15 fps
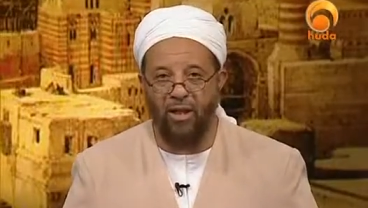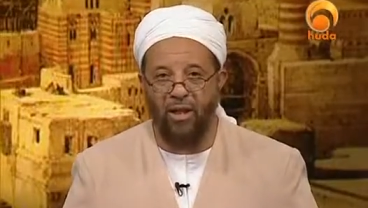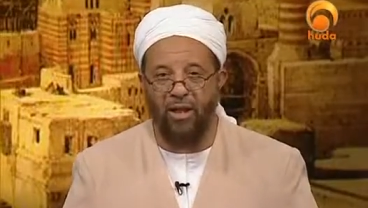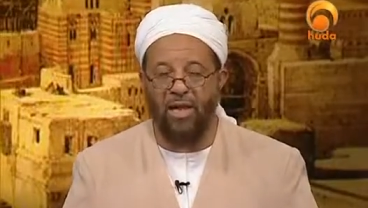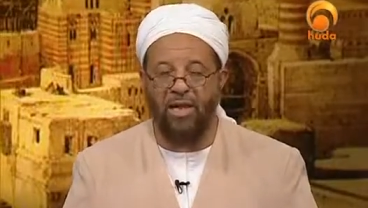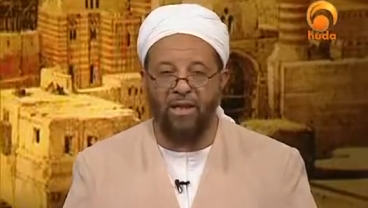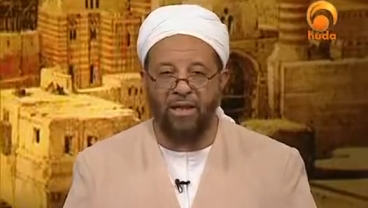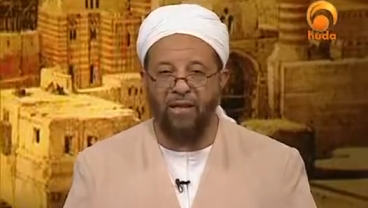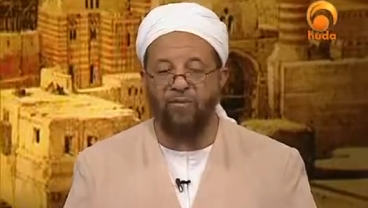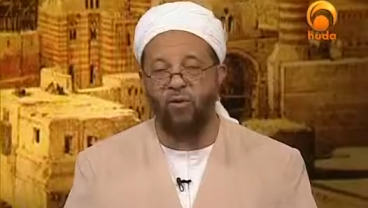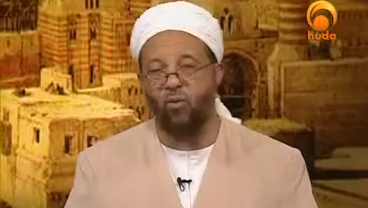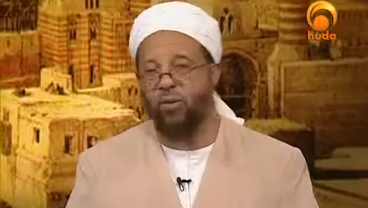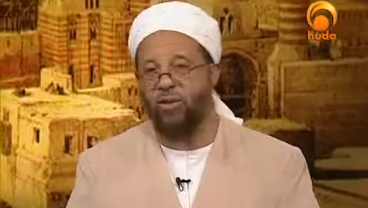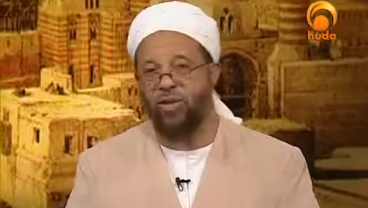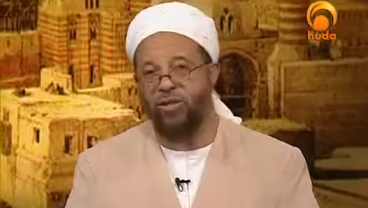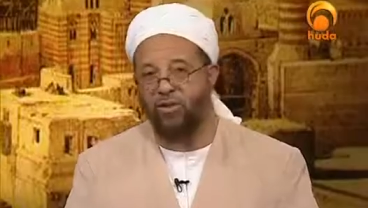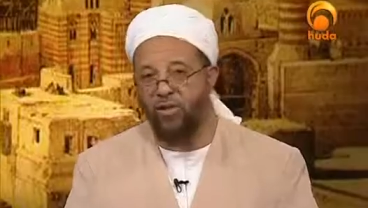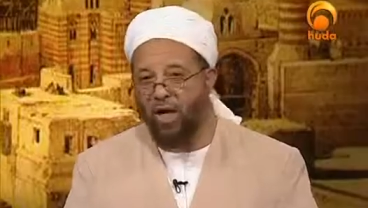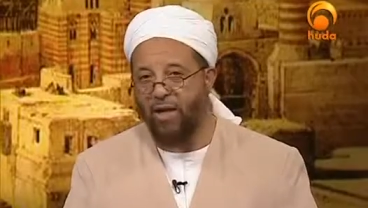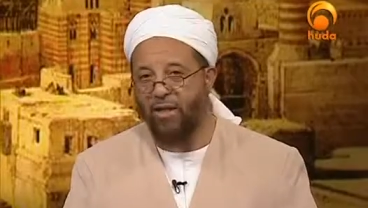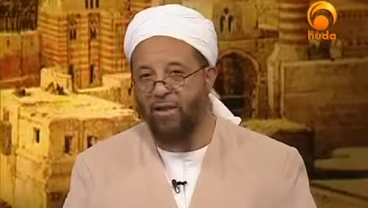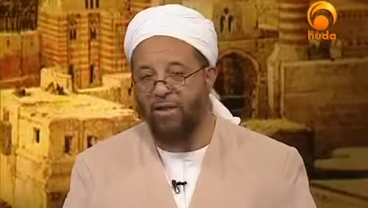And I leave you with this
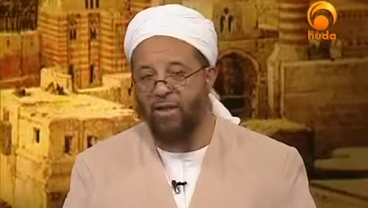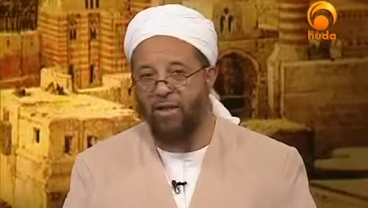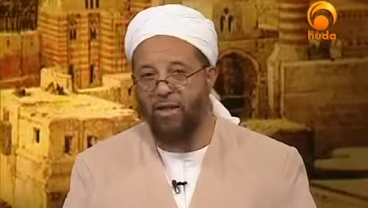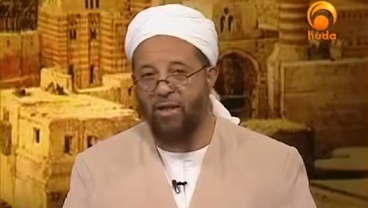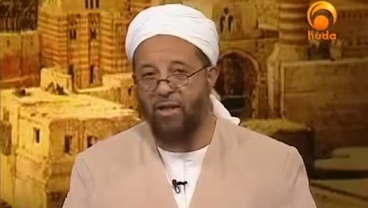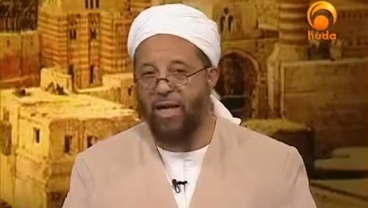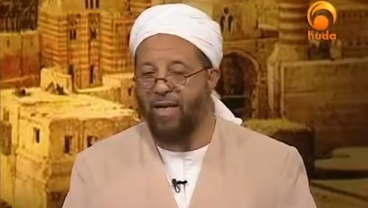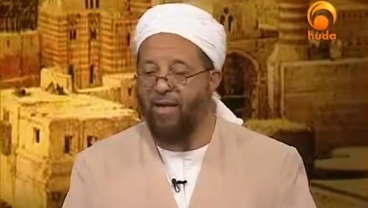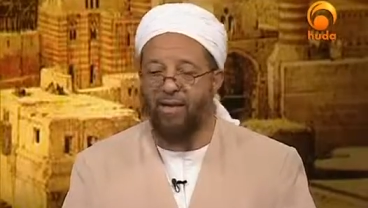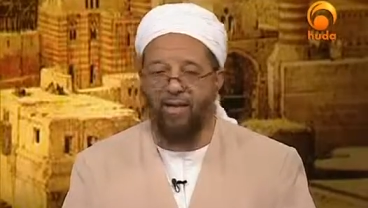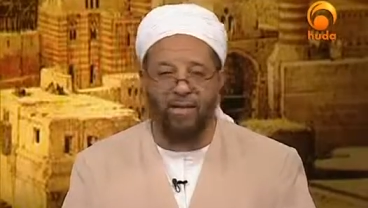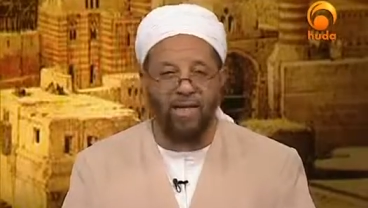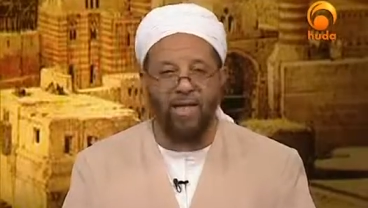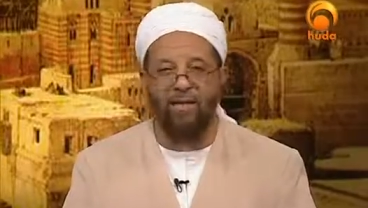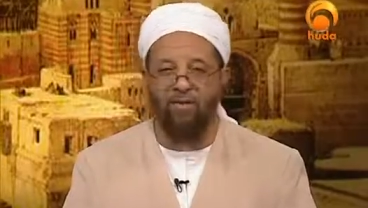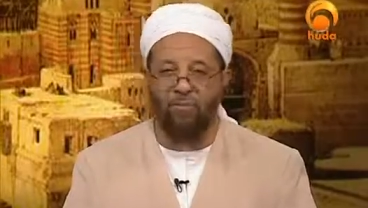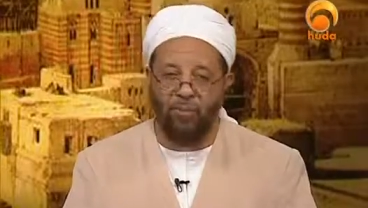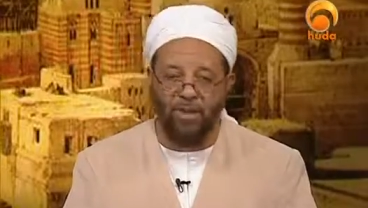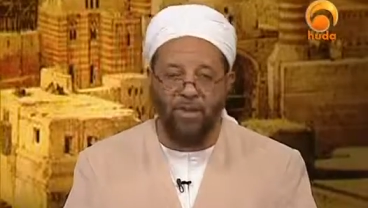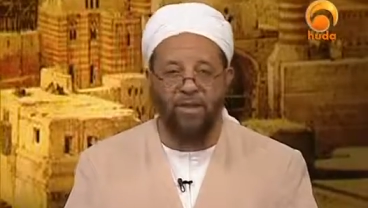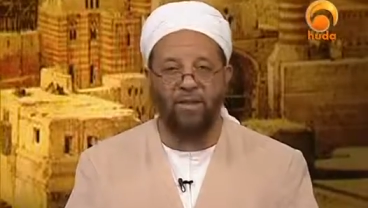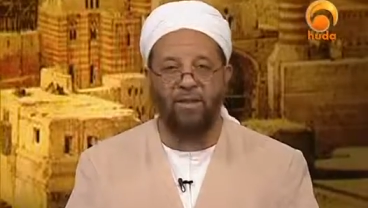thought and in a state of
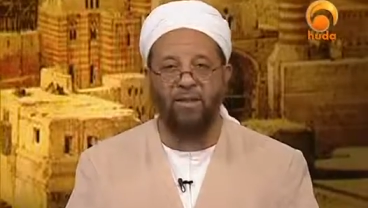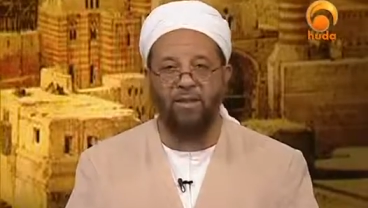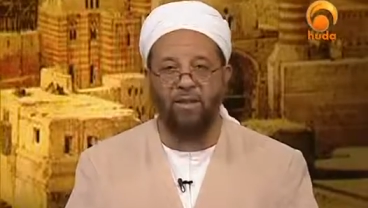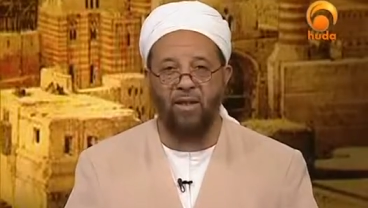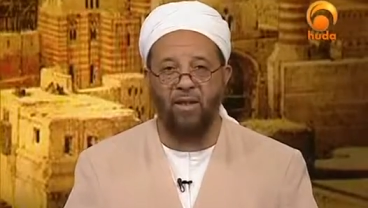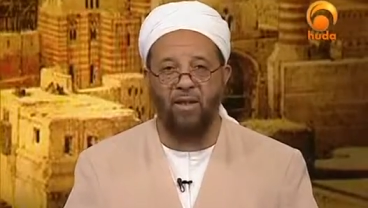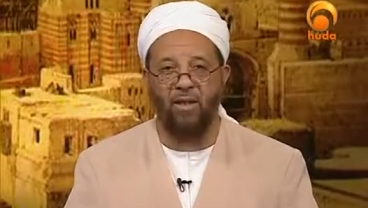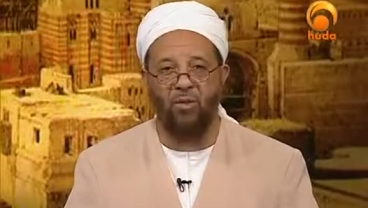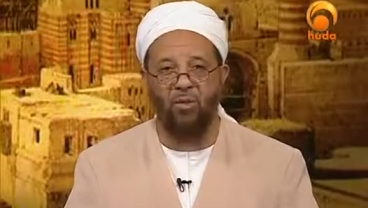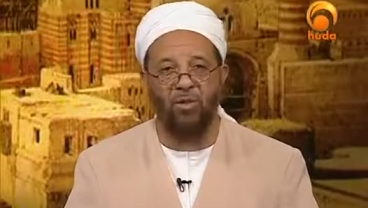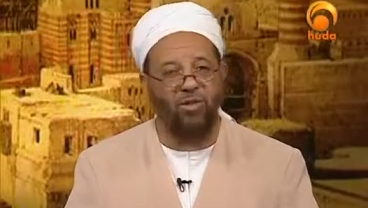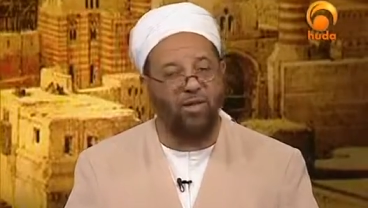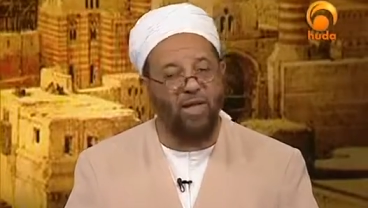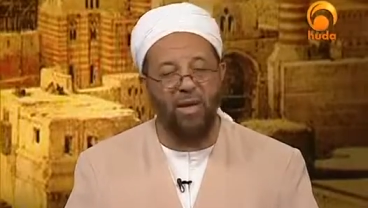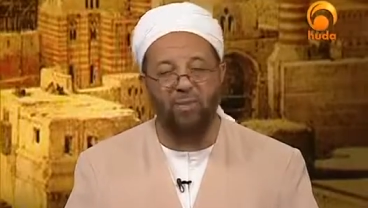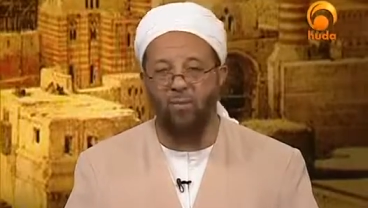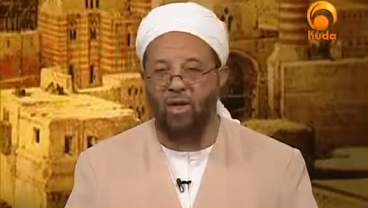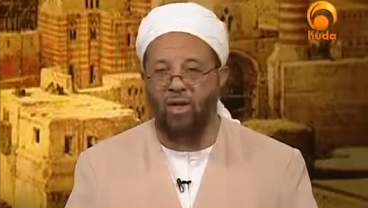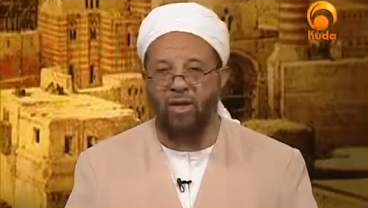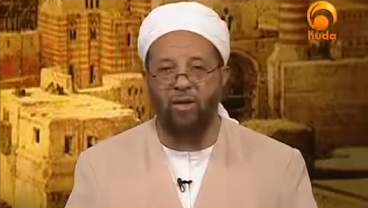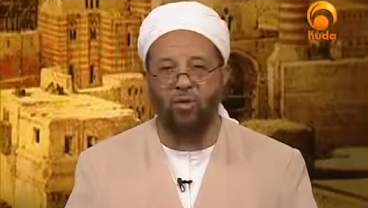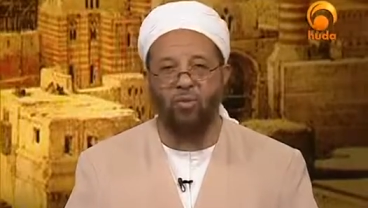peace. Wassalamu
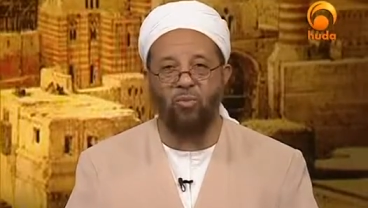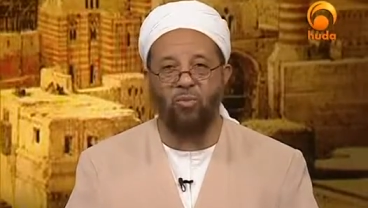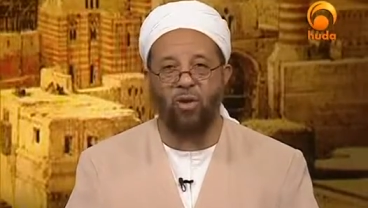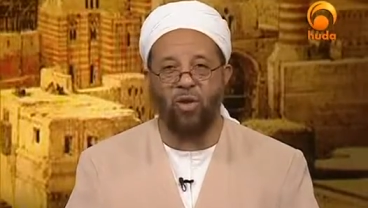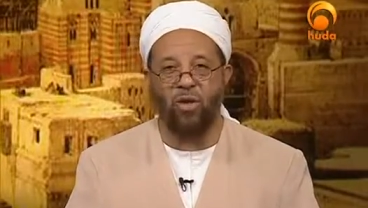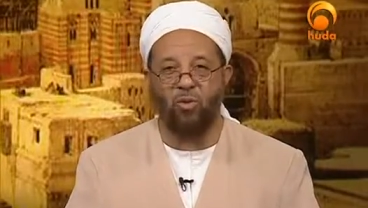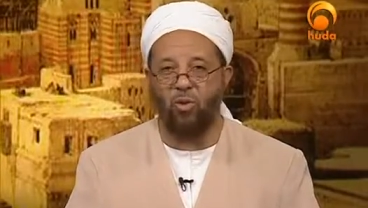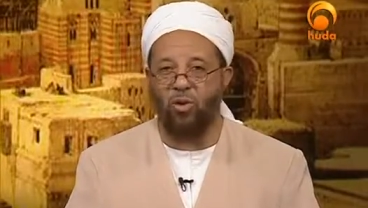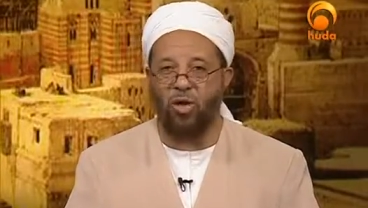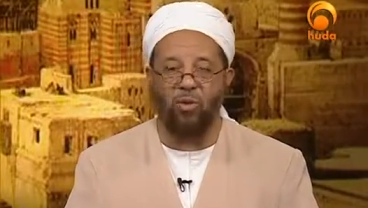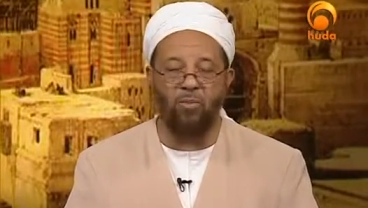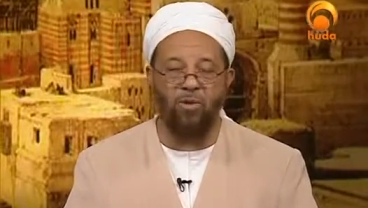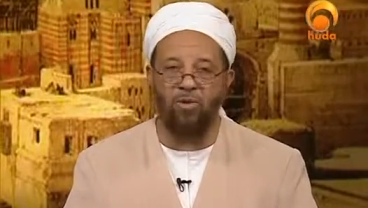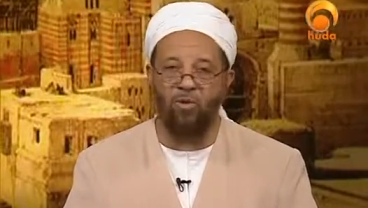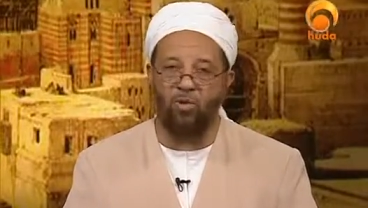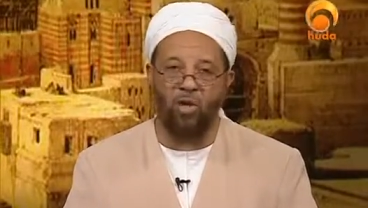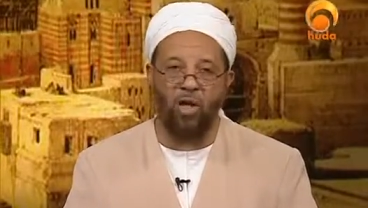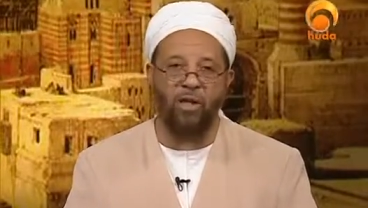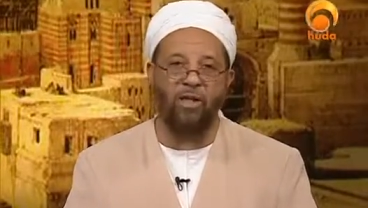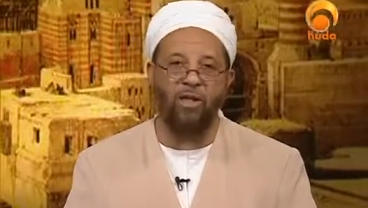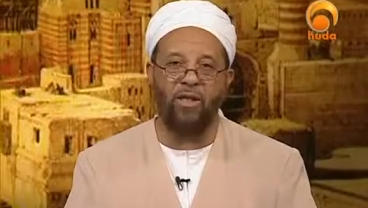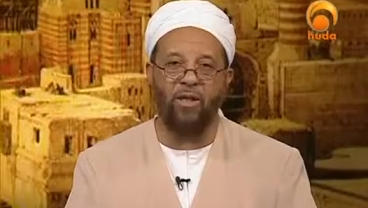alaikum wa
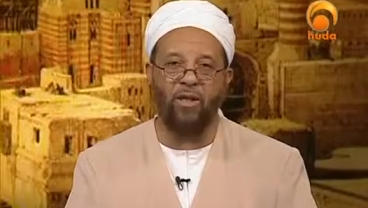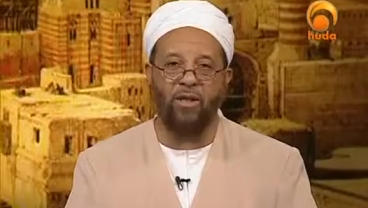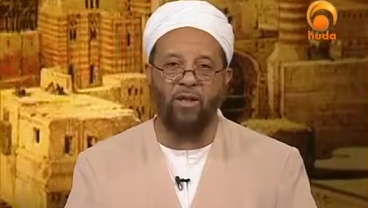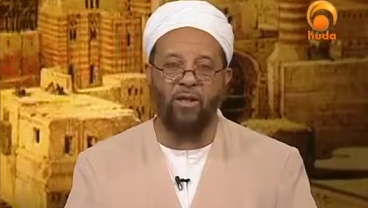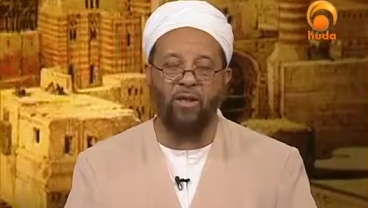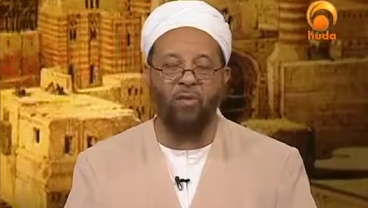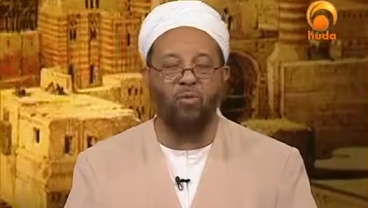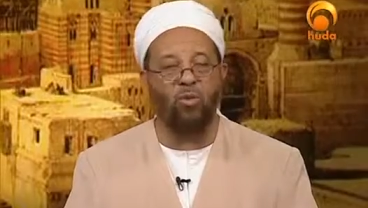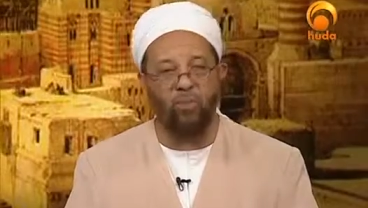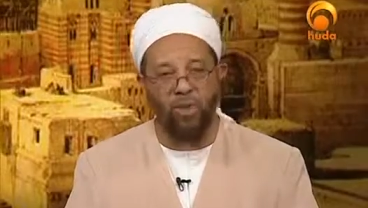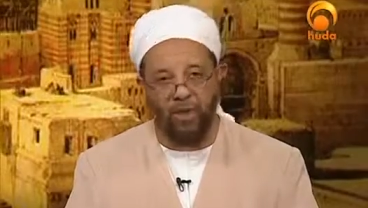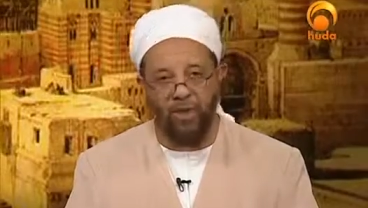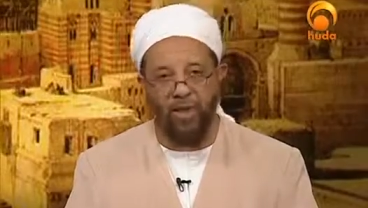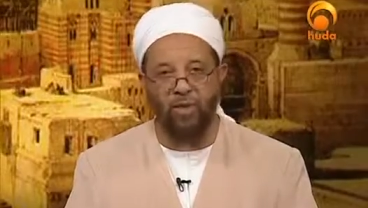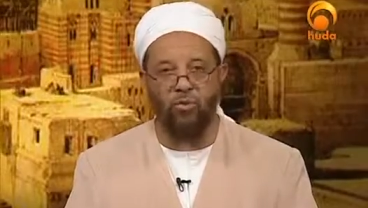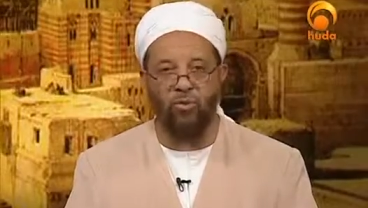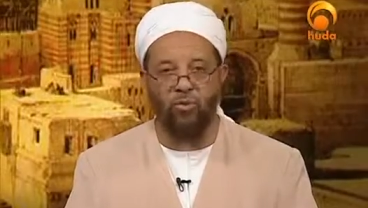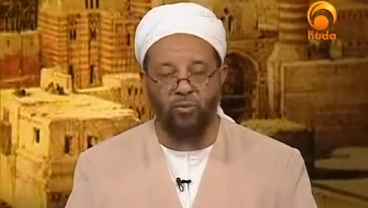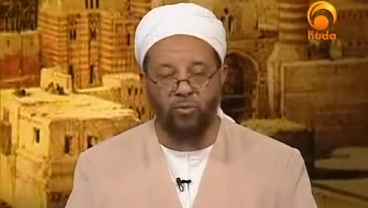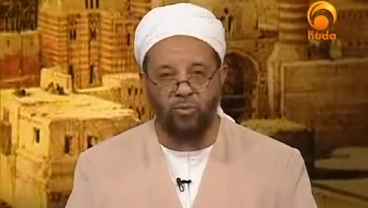rahmatullahi wa barakatuh.